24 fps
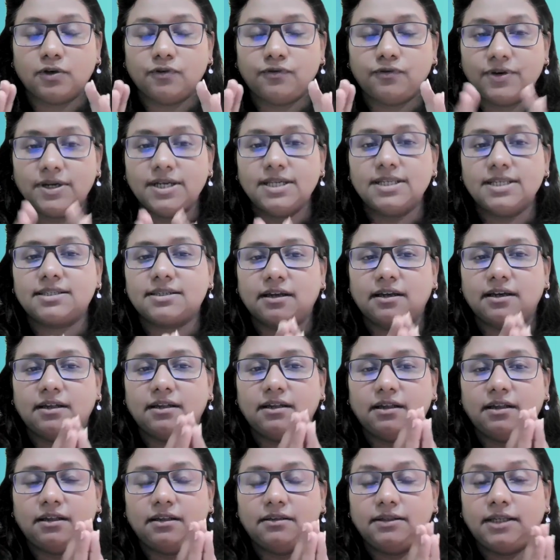So, first,
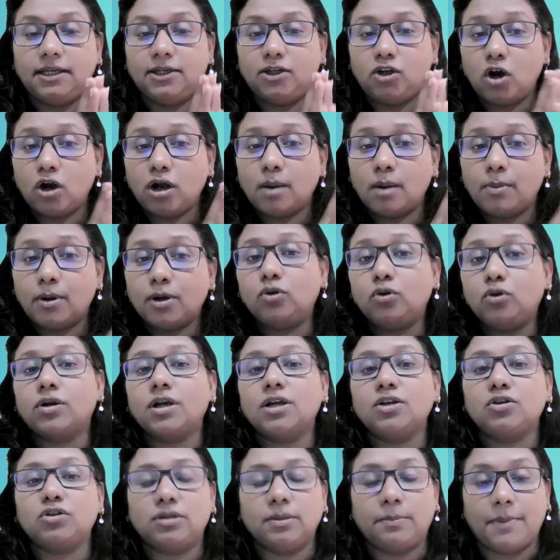they talk about
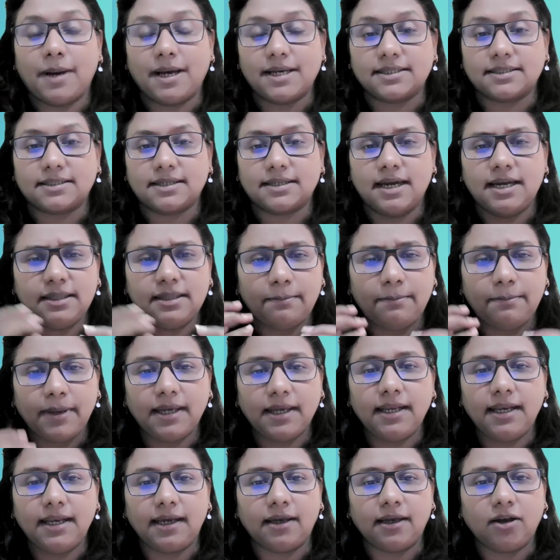looking to the past. In the
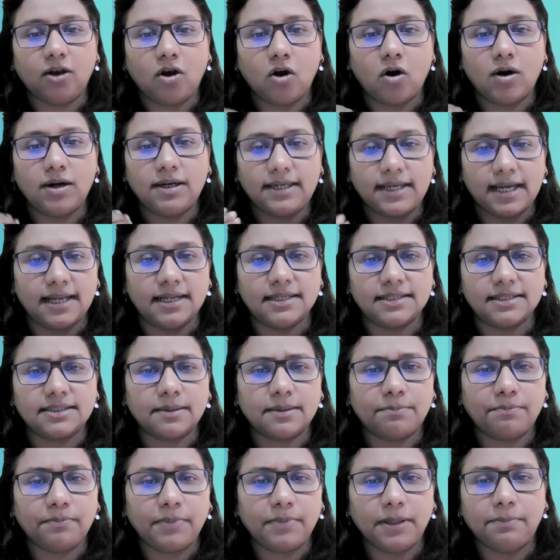beginning, God
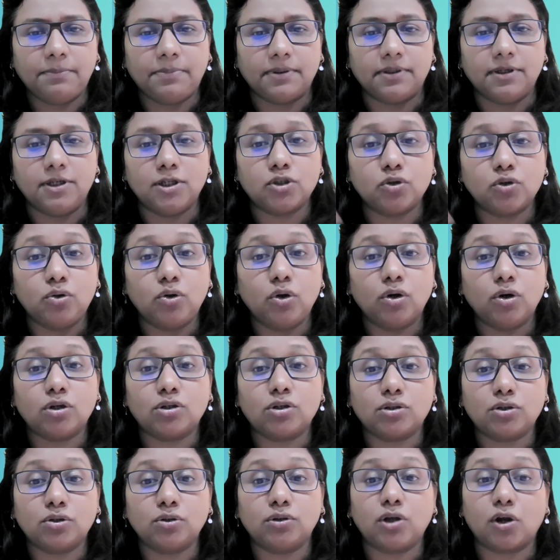tells the people to
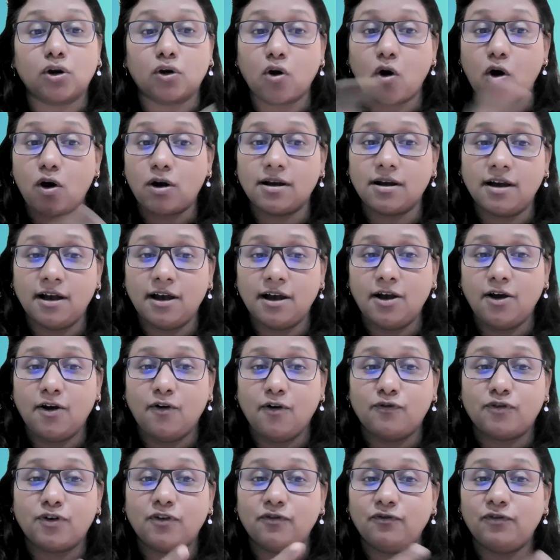look to the rock
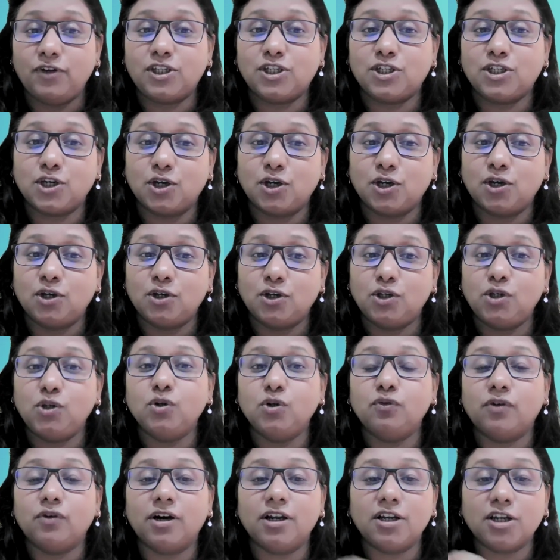from which
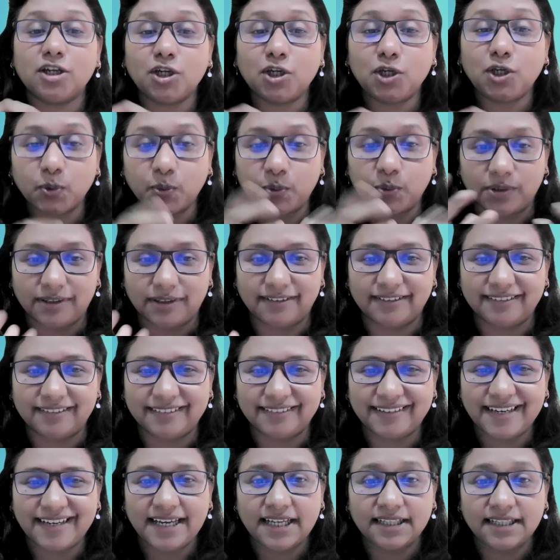you were hewn.
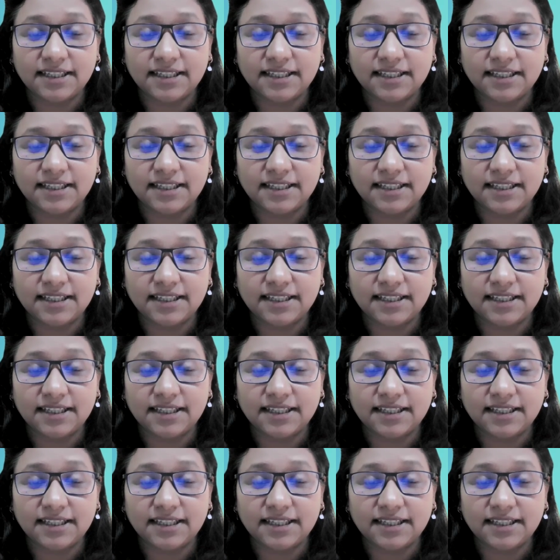